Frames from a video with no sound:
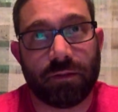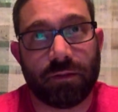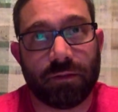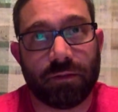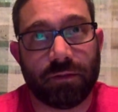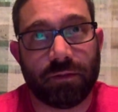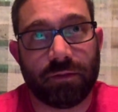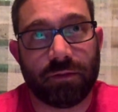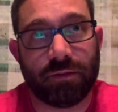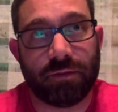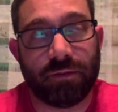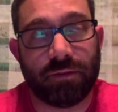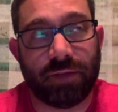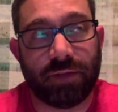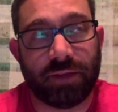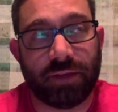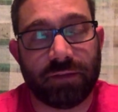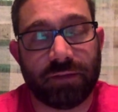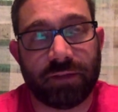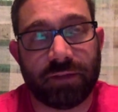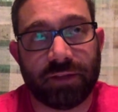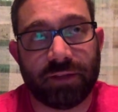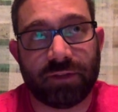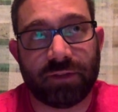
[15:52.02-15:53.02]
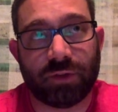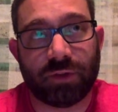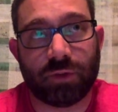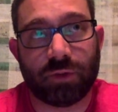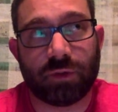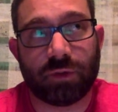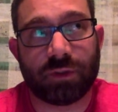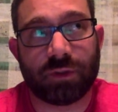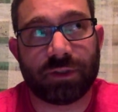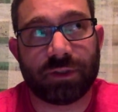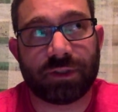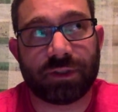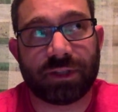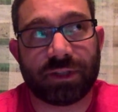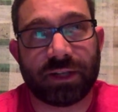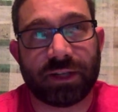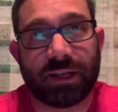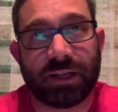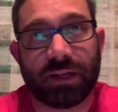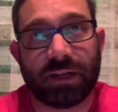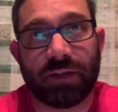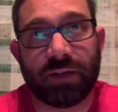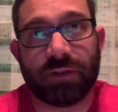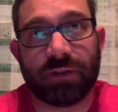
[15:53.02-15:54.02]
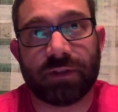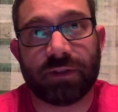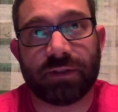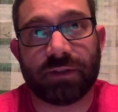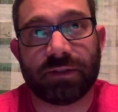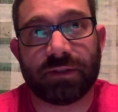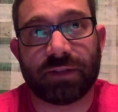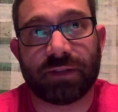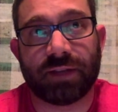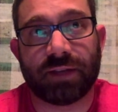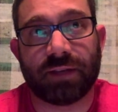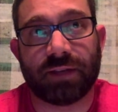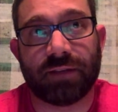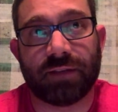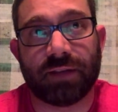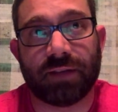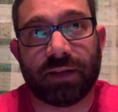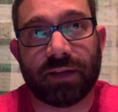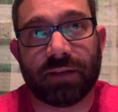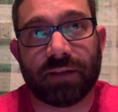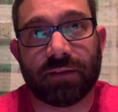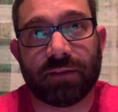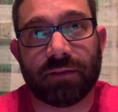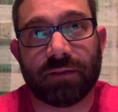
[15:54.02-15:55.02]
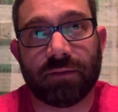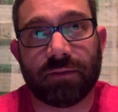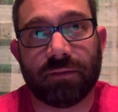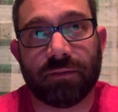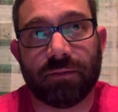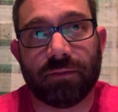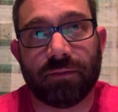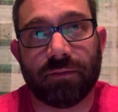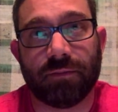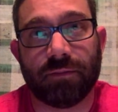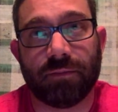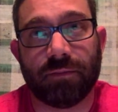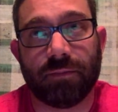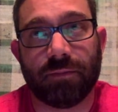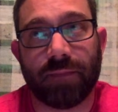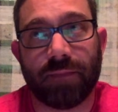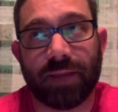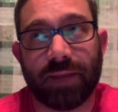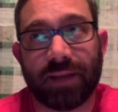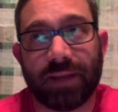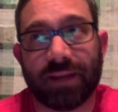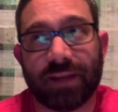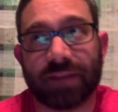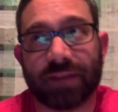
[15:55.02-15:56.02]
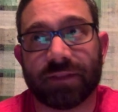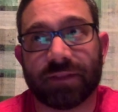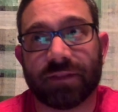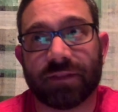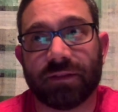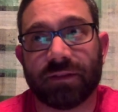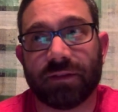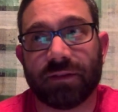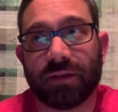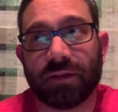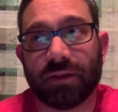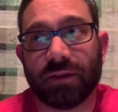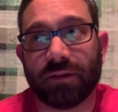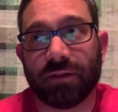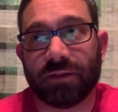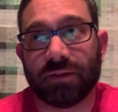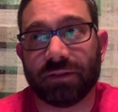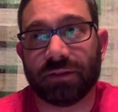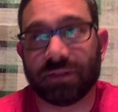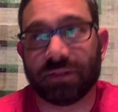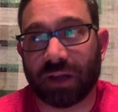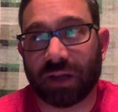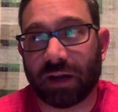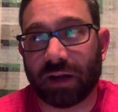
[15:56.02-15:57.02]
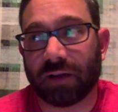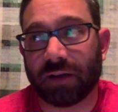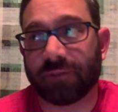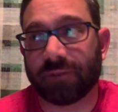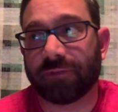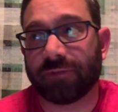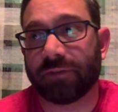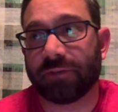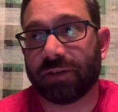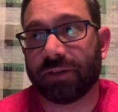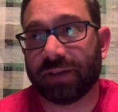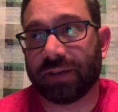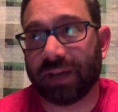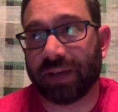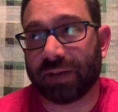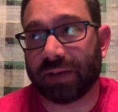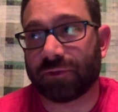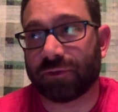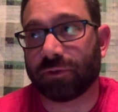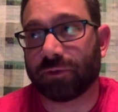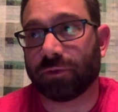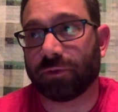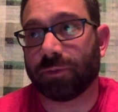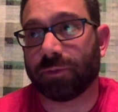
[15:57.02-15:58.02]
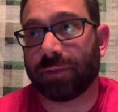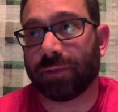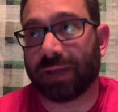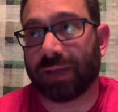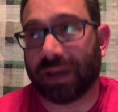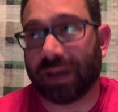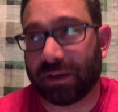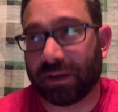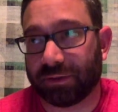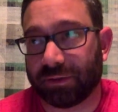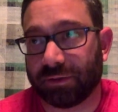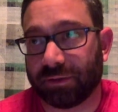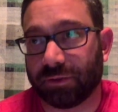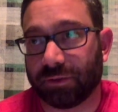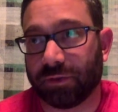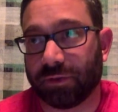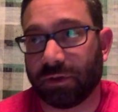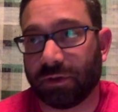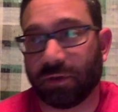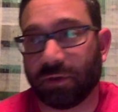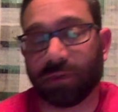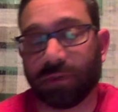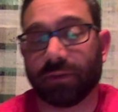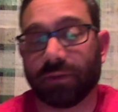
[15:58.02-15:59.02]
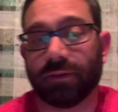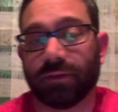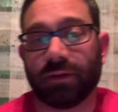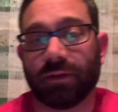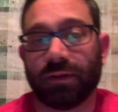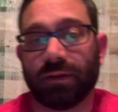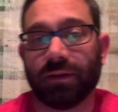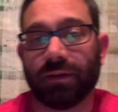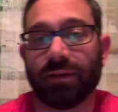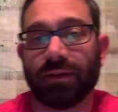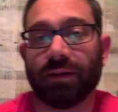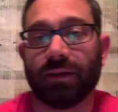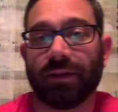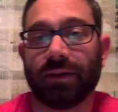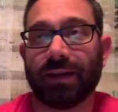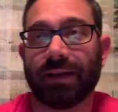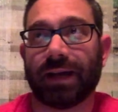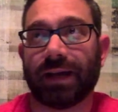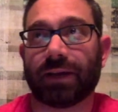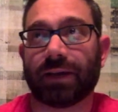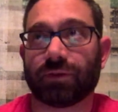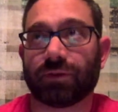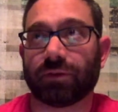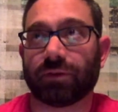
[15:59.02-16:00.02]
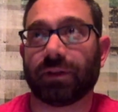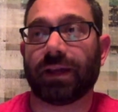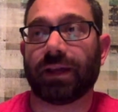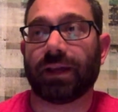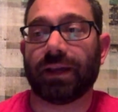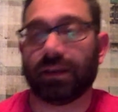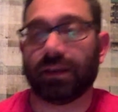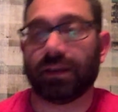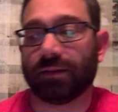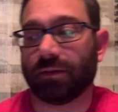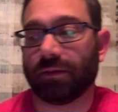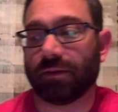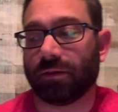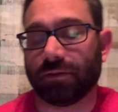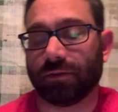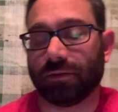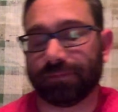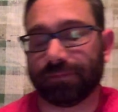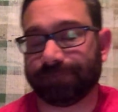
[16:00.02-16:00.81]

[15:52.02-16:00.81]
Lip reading: They don't understand how you can say that man has a desire for a natural beatitude, or a natural end, or